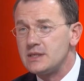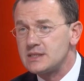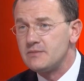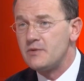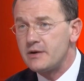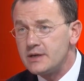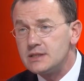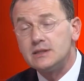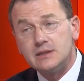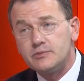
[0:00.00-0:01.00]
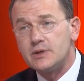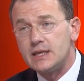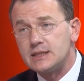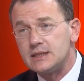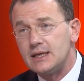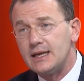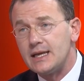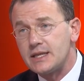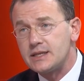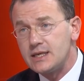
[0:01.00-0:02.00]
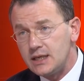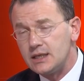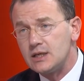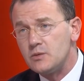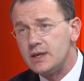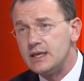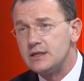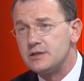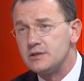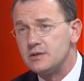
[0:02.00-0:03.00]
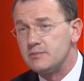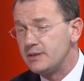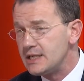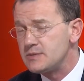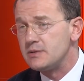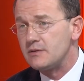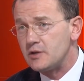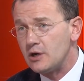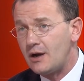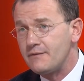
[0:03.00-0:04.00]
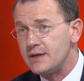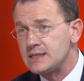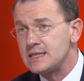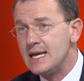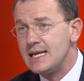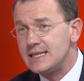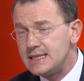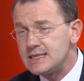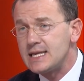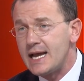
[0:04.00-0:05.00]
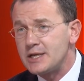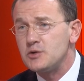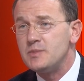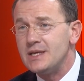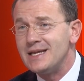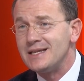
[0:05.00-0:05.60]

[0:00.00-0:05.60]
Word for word: Adam Lovinger, in his exclusive interview, talks to us about how it has become a slush